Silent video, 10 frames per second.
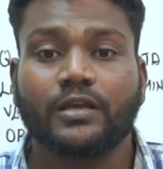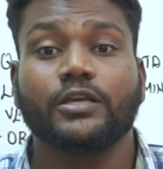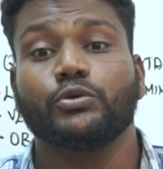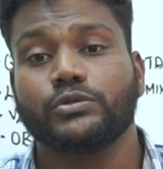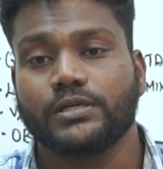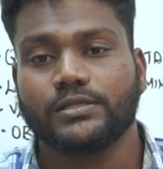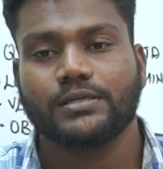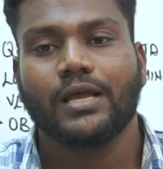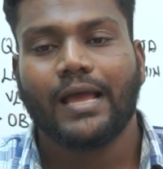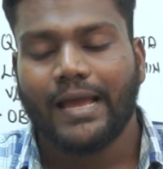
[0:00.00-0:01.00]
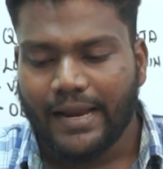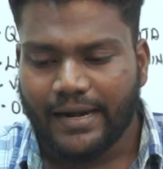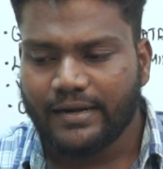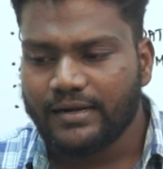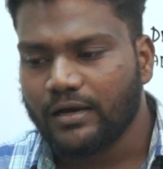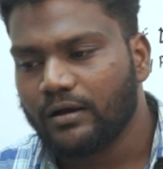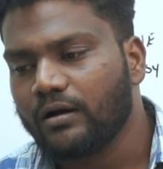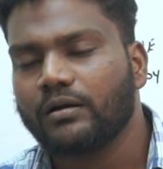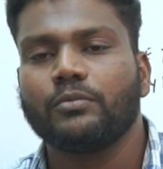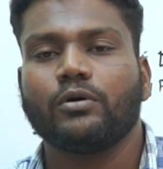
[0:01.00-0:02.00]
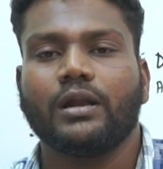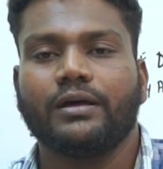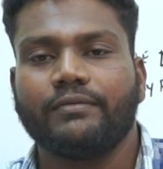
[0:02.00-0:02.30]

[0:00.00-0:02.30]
users, and on a more